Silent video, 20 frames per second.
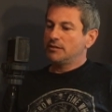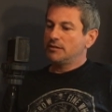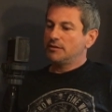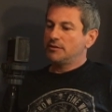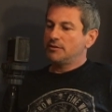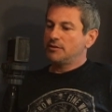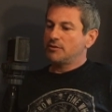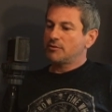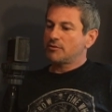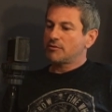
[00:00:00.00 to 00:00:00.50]

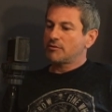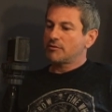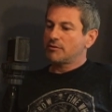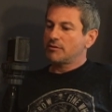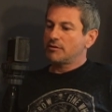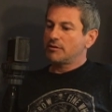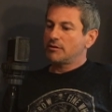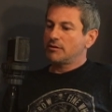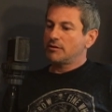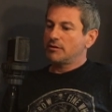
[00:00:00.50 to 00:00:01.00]
there,
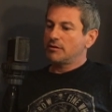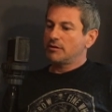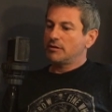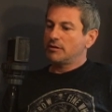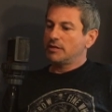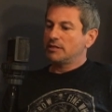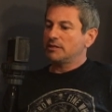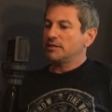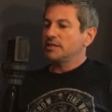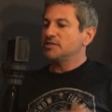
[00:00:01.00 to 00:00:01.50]

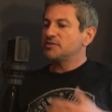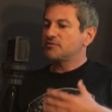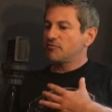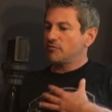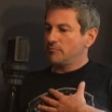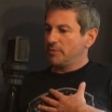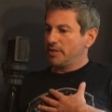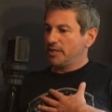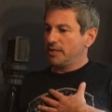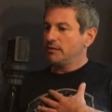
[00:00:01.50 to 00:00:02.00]
at least
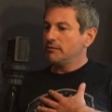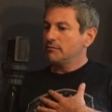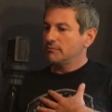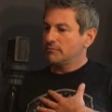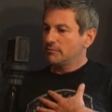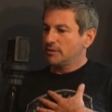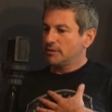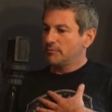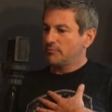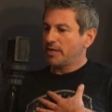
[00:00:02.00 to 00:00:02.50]
for me,
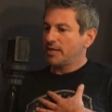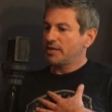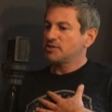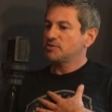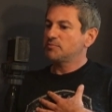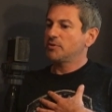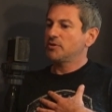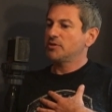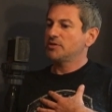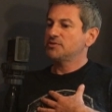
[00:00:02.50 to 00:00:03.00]
in my
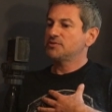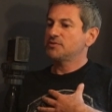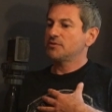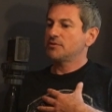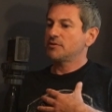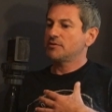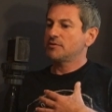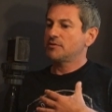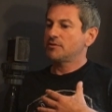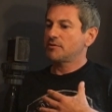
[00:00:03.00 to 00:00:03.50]
experience,
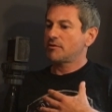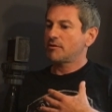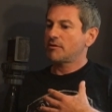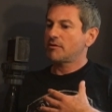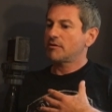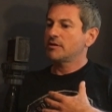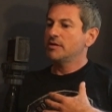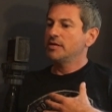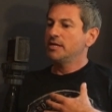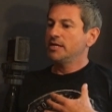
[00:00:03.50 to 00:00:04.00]
there
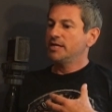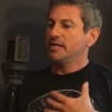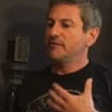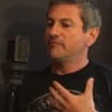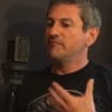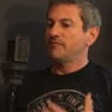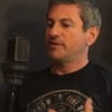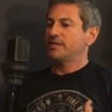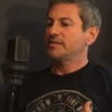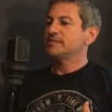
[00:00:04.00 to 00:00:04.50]
are
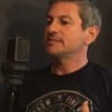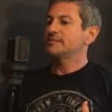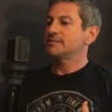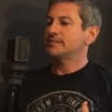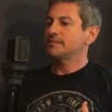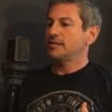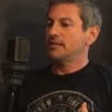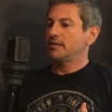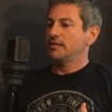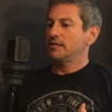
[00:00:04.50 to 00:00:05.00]

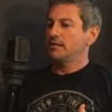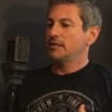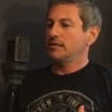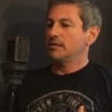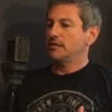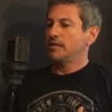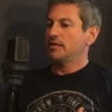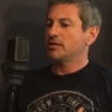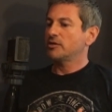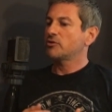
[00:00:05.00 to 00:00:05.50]
events
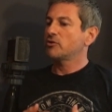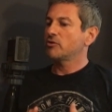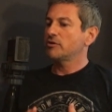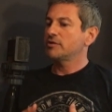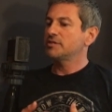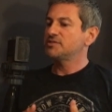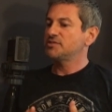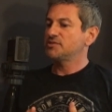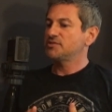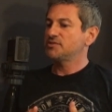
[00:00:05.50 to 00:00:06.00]
and
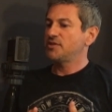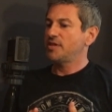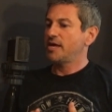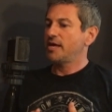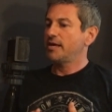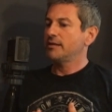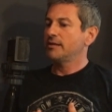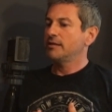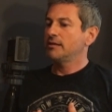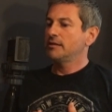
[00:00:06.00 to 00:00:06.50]
occurrences
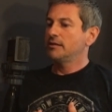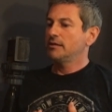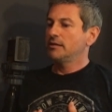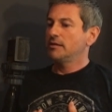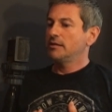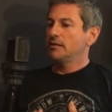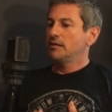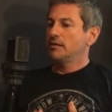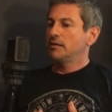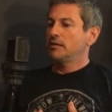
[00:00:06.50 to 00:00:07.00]
that
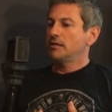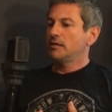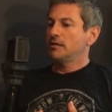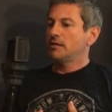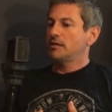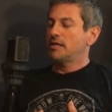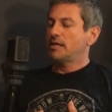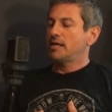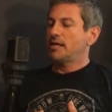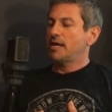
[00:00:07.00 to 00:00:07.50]

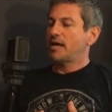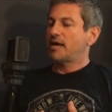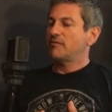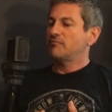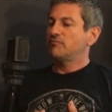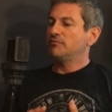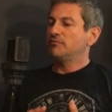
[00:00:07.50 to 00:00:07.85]
have